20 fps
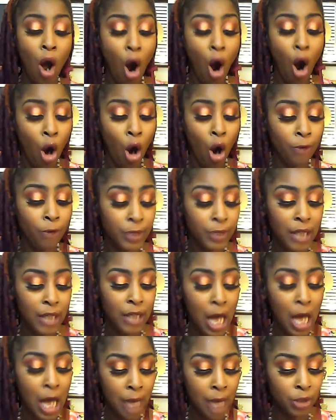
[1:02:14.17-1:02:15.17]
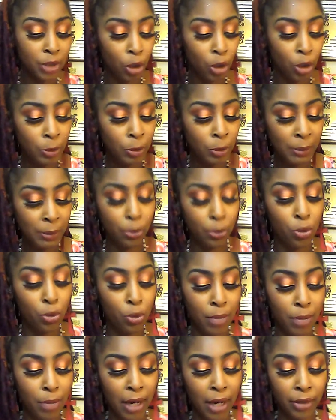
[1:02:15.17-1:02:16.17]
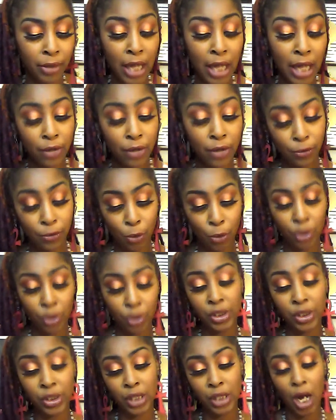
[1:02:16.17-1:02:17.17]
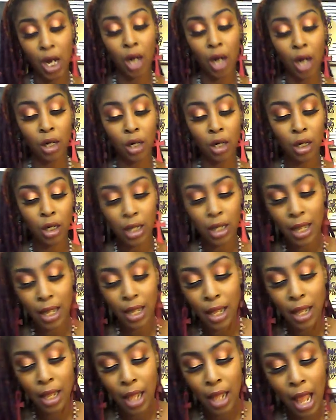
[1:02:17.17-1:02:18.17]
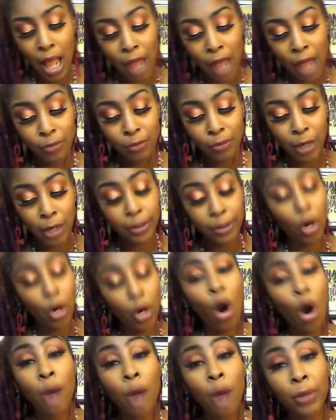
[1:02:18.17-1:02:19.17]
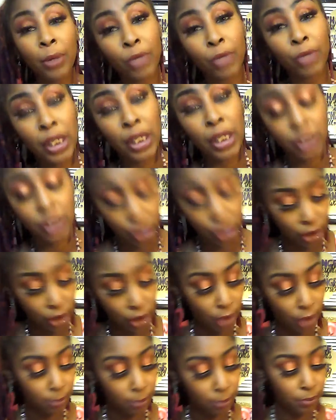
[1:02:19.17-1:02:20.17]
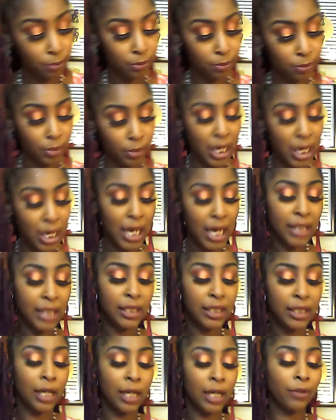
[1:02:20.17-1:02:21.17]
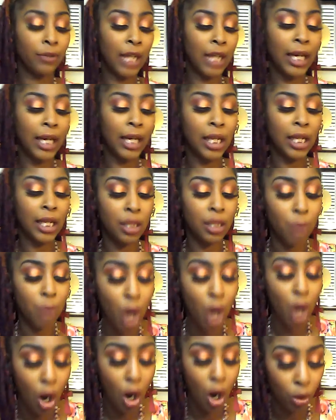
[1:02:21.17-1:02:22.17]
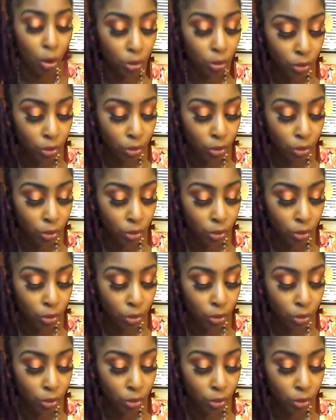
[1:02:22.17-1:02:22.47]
Oftentimes, those people who marry and divorce young have married a karmic relationship. Instead of letting them go,